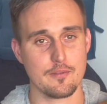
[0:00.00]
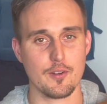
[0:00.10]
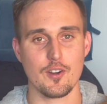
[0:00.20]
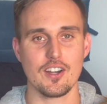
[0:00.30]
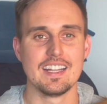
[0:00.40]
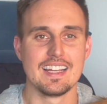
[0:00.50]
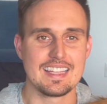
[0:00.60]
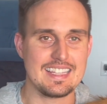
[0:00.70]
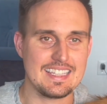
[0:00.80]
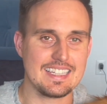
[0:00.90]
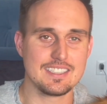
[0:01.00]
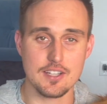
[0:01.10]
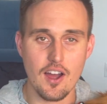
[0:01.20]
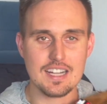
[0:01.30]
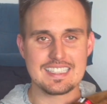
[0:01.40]
her the
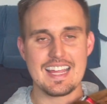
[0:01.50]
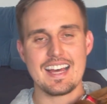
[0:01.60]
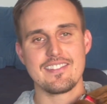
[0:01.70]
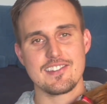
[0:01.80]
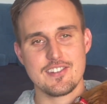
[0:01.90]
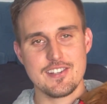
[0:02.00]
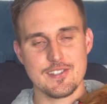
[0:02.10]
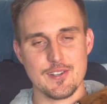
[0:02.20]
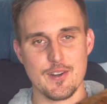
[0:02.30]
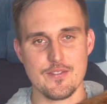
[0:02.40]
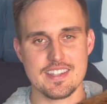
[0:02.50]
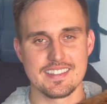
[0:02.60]
dog dad that she deserves.